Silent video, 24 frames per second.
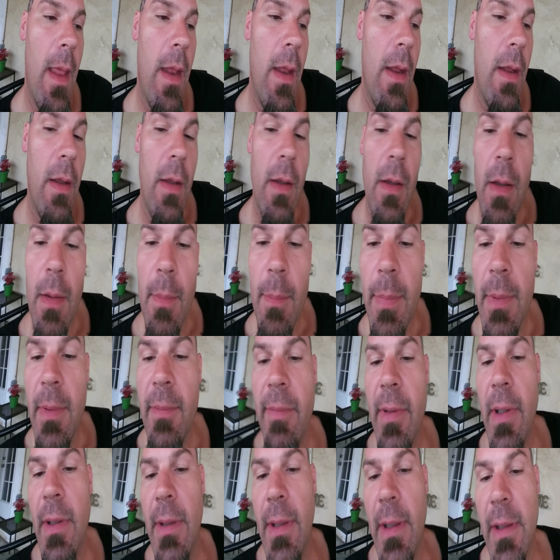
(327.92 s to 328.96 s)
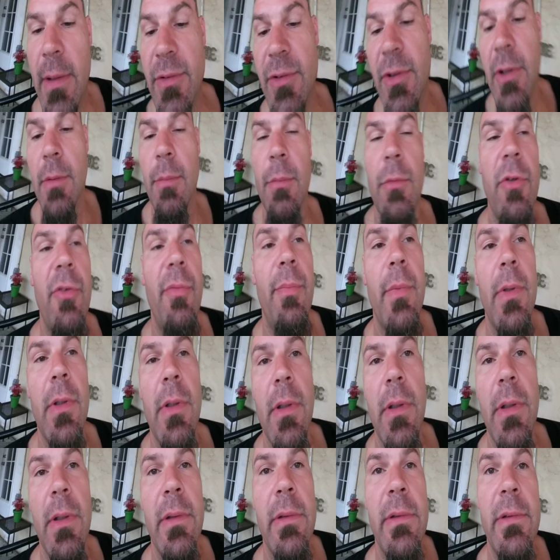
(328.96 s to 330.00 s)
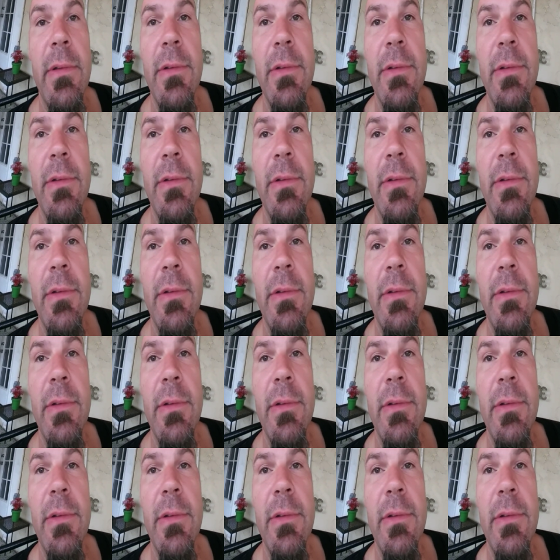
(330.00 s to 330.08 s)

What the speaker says: Be Fantastic movement is